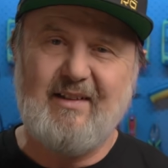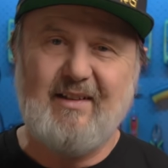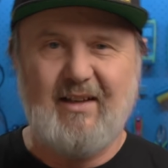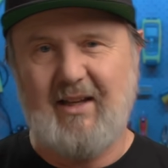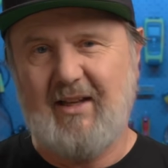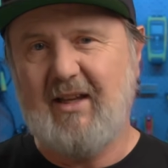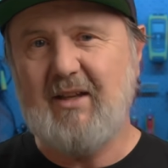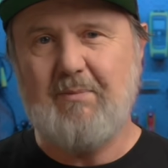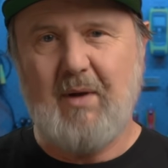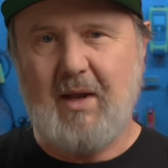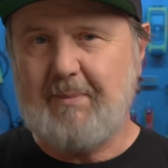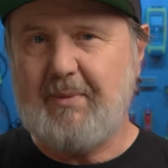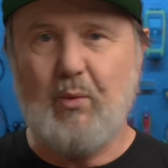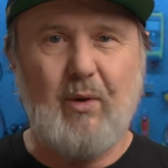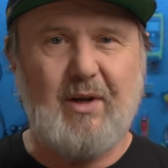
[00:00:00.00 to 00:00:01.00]
It
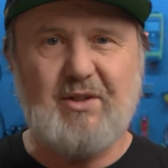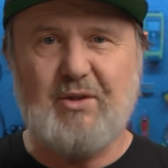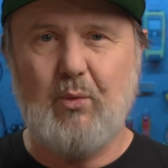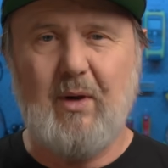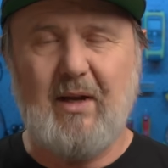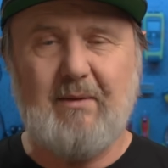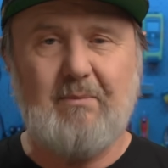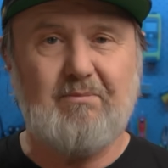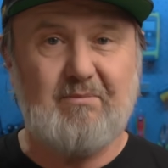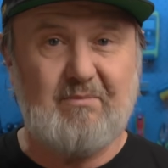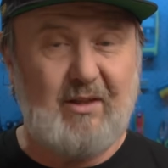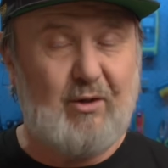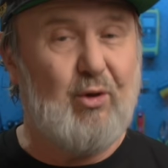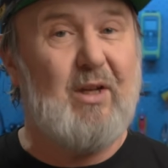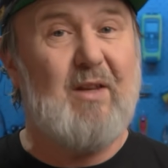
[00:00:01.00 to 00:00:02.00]
might be 1:1.
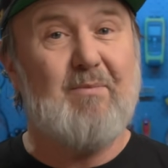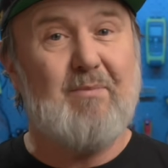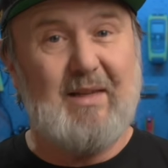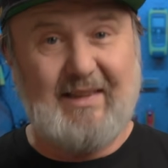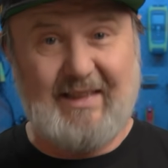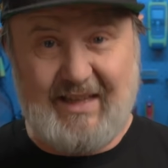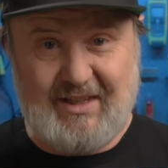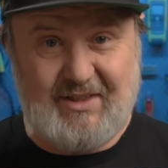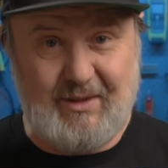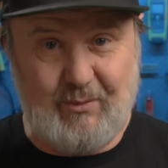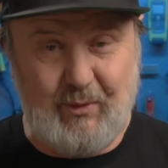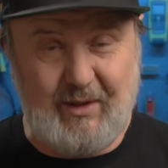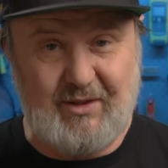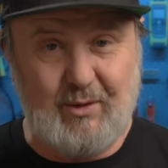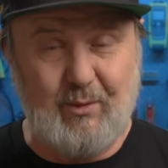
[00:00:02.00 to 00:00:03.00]
It could even be less
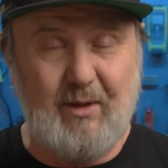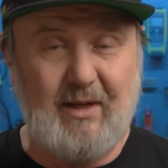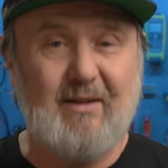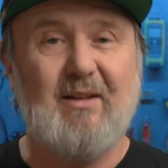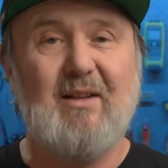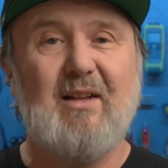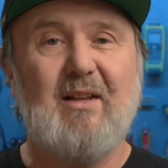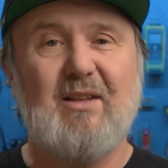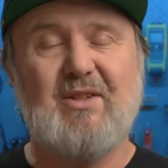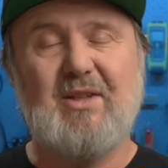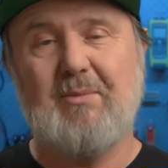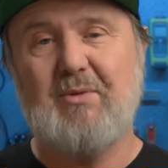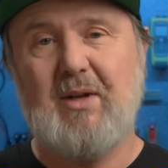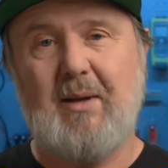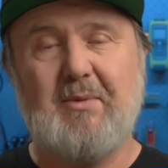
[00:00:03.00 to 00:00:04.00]
than 1:1,
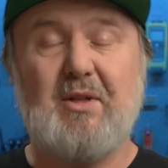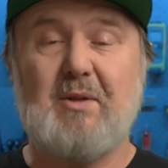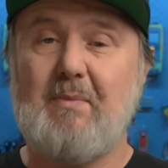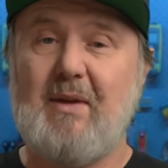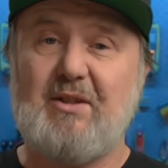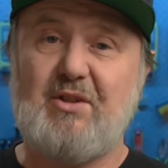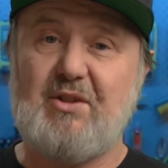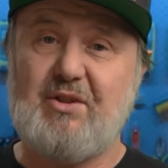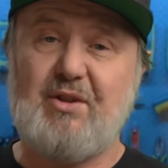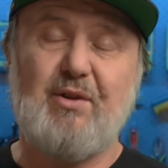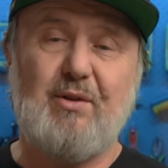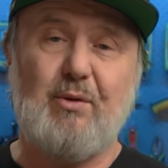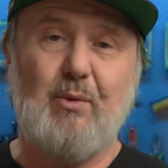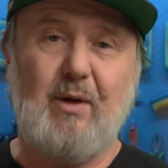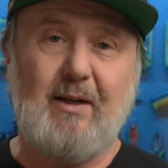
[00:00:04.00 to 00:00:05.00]
sometimes as much as
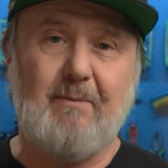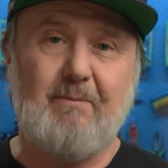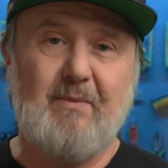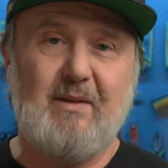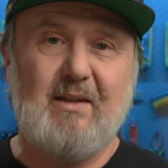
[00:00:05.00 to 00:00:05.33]
2:1.